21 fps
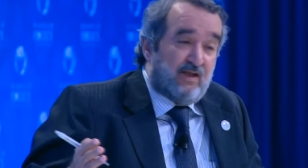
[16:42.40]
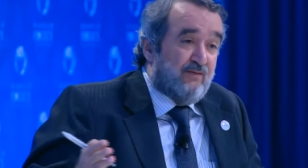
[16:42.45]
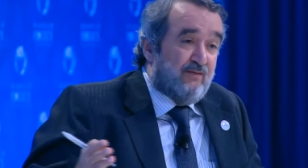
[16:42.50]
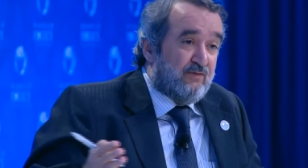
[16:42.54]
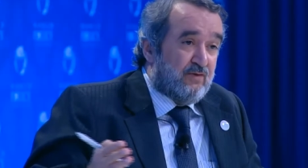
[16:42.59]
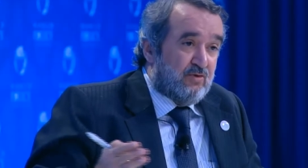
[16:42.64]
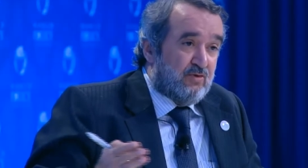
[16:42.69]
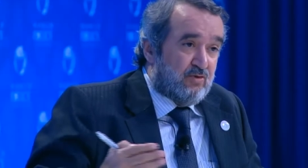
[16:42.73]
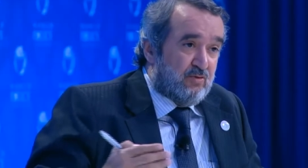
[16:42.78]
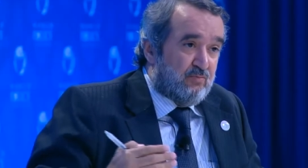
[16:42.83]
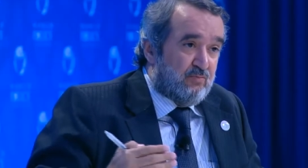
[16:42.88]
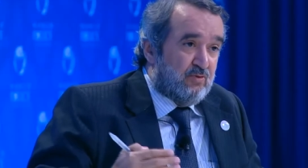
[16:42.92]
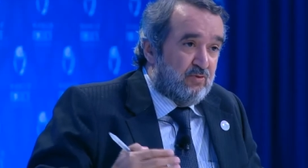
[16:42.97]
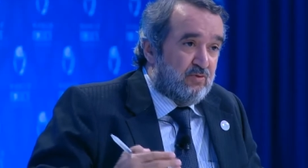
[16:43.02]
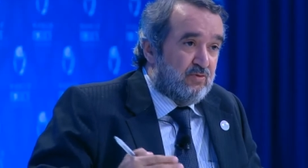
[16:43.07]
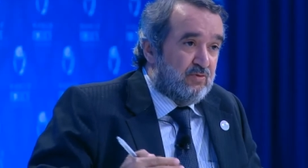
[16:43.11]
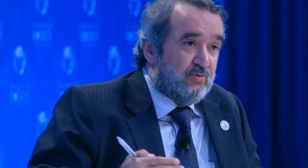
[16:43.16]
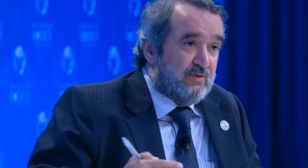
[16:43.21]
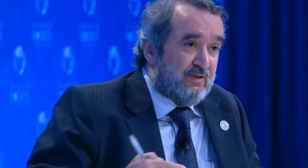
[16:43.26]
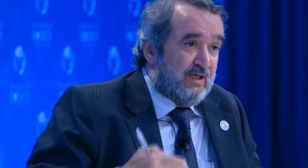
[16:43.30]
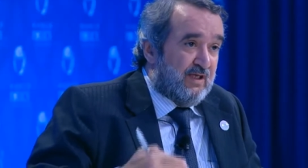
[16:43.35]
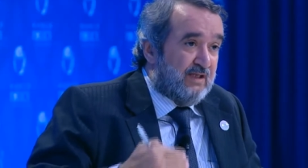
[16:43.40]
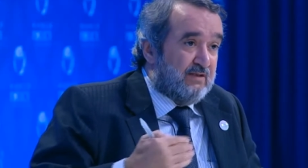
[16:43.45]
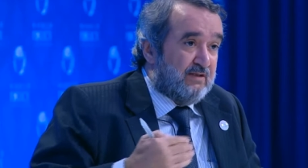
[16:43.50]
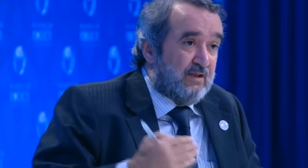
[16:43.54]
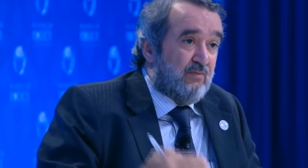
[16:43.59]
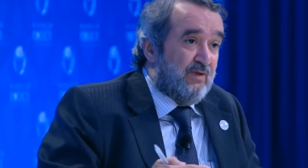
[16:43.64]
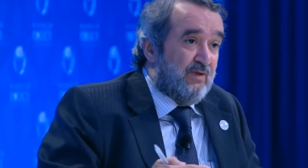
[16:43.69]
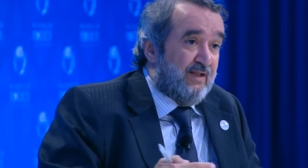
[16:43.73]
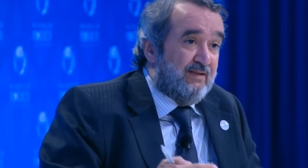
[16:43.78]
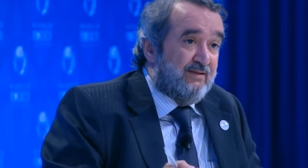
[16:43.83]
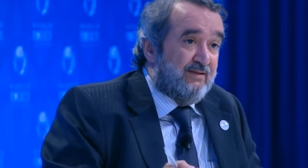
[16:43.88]
have contributed to that, and
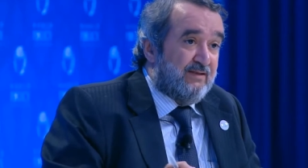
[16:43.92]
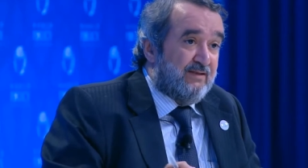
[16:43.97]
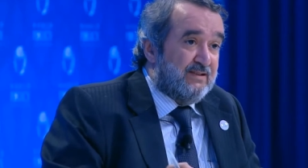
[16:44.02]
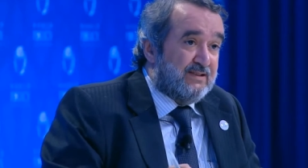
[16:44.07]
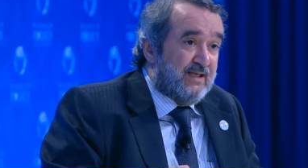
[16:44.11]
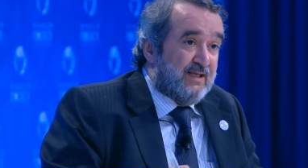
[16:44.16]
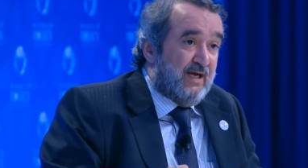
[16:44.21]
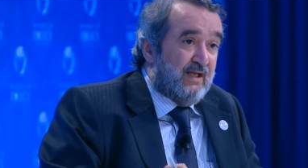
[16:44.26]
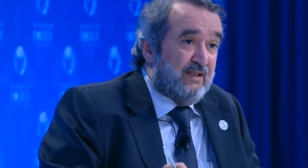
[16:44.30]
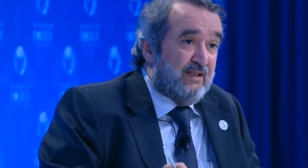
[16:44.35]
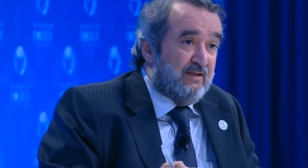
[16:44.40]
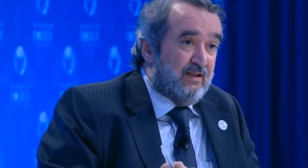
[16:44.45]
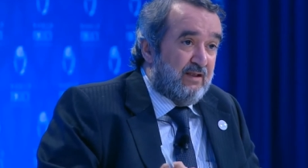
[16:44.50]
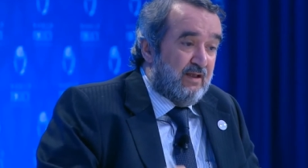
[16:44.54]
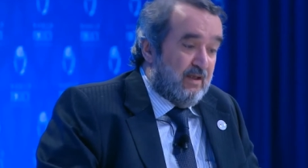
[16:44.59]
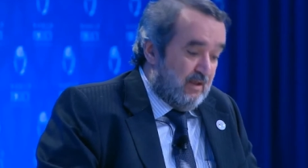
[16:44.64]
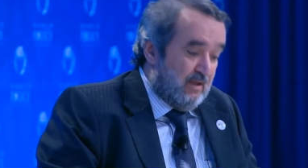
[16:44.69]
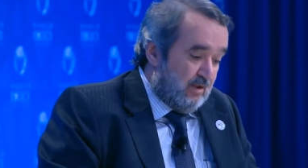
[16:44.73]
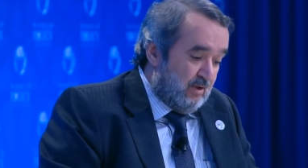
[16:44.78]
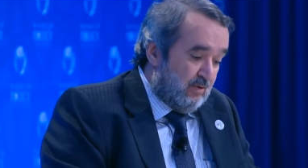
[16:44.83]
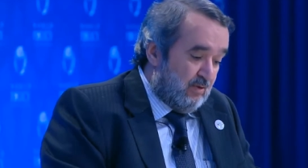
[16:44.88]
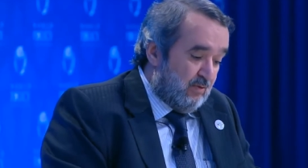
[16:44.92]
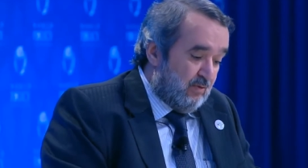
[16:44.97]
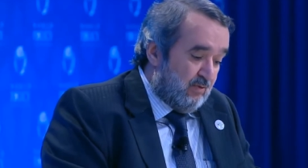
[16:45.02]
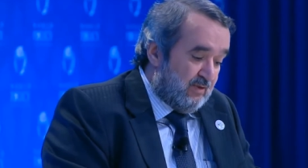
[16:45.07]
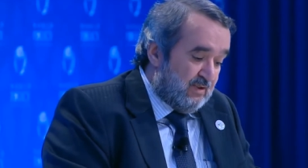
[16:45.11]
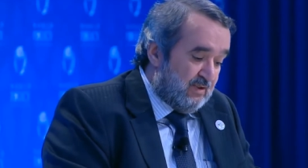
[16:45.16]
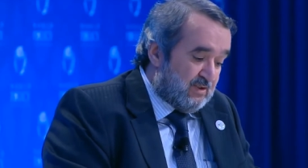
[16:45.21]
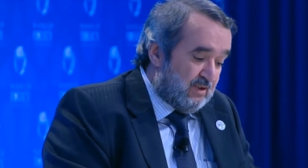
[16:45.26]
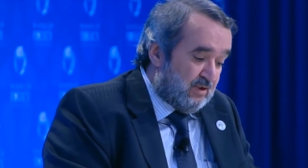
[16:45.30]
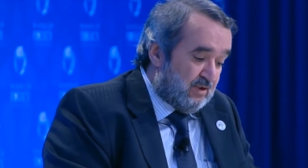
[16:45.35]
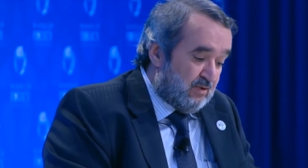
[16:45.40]
we understand,
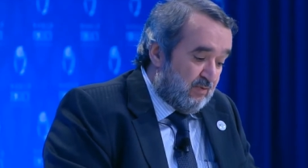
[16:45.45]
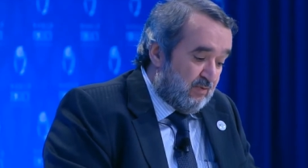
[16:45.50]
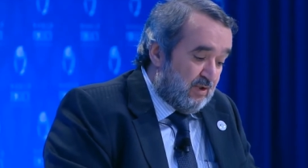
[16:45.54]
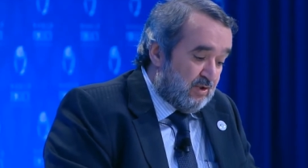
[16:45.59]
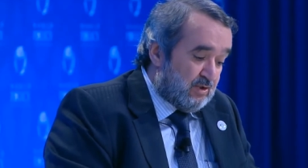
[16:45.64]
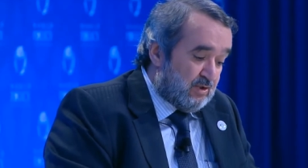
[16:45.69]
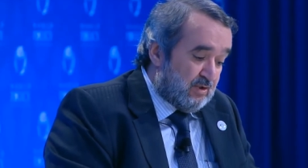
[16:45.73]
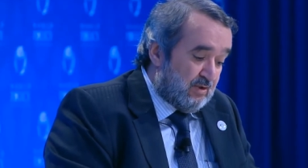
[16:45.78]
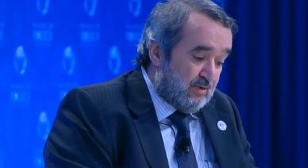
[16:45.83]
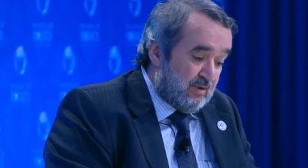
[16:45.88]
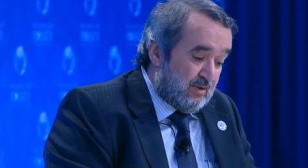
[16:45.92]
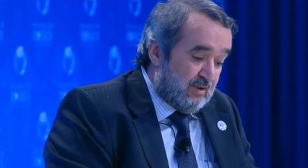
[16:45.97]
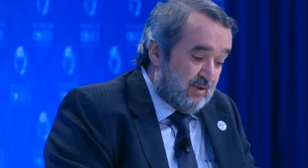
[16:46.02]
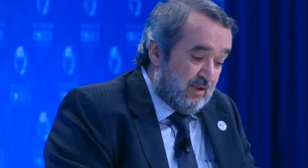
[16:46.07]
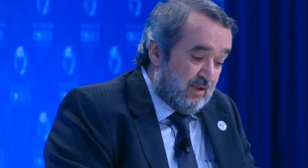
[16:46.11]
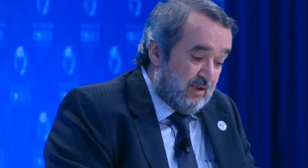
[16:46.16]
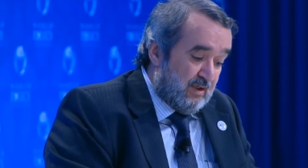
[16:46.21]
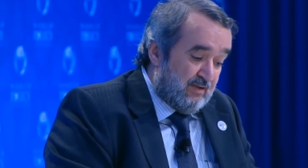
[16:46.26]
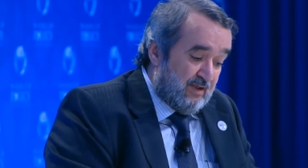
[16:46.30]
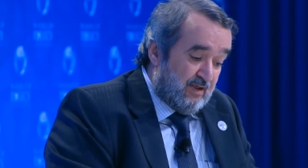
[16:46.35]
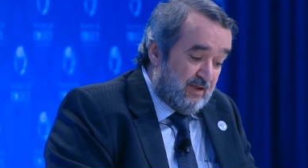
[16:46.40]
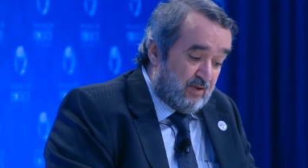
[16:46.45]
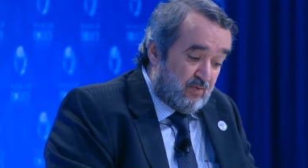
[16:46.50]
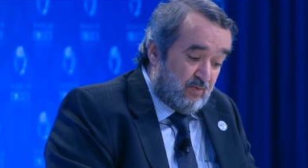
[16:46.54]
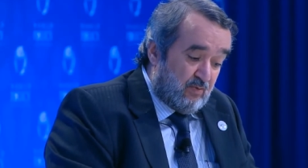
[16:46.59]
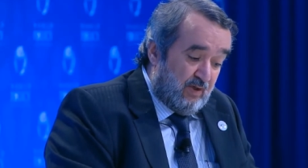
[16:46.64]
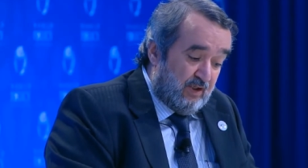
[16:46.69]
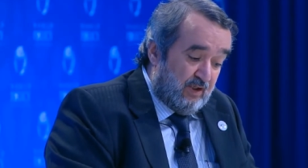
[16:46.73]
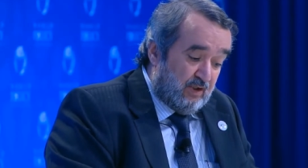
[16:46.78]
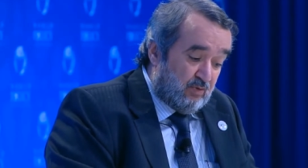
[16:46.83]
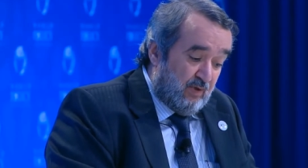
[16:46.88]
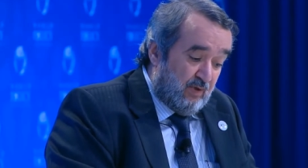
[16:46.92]
the situation there
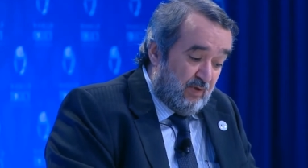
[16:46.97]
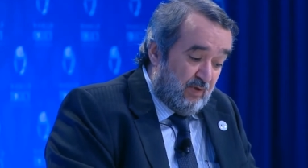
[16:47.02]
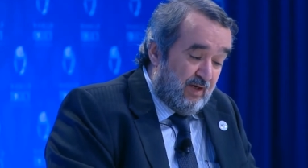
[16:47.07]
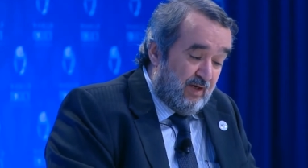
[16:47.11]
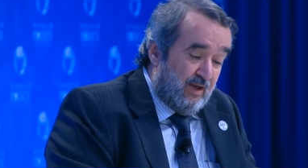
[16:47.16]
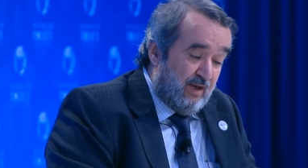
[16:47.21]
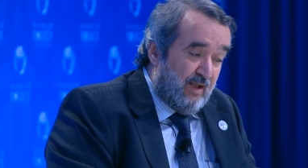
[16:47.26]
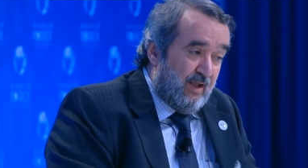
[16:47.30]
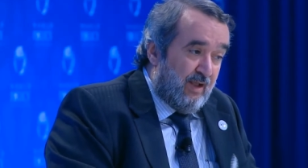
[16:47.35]
quite well.